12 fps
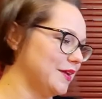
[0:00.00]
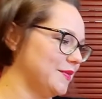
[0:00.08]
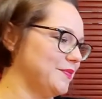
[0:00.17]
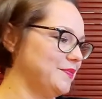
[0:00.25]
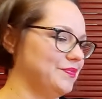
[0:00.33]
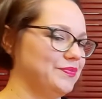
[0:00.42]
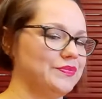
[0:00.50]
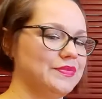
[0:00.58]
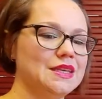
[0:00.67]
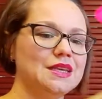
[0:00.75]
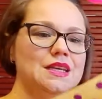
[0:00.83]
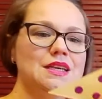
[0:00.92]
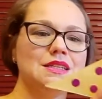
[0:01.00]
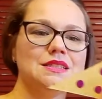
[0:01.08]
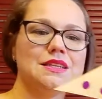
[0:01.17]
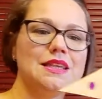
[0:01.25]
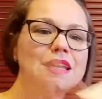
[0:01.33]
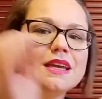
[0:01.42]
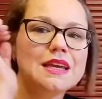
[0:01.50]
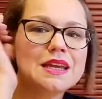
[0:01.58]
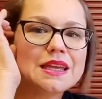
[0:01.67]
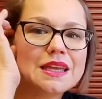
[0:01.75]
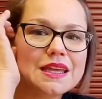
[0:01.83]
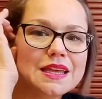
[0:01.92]
Okay, so
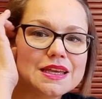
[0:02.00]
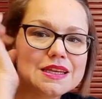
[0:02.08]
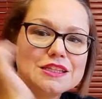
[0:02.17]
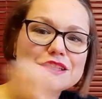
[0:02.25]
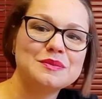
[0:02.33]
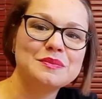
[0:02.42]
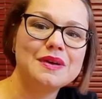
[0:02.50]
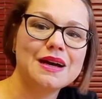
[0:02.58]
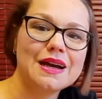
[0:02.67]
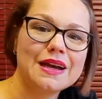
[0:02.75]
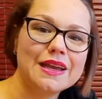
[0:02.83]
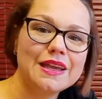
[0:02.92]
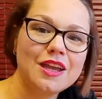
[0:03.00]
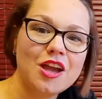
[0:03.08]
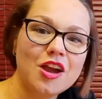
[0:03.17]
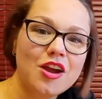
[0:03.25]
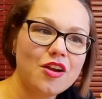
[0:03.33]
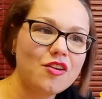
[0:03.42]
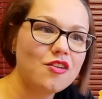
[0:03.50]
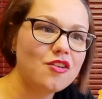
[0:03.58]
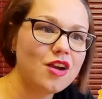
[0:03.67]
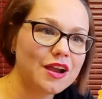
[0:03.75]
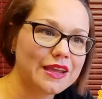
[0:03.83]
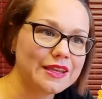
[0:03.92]
there is my
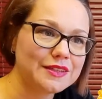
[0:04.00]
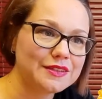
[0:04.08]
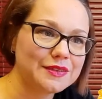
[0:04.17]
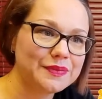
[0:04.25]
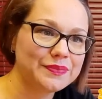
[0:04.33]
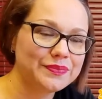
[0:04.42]
rocket.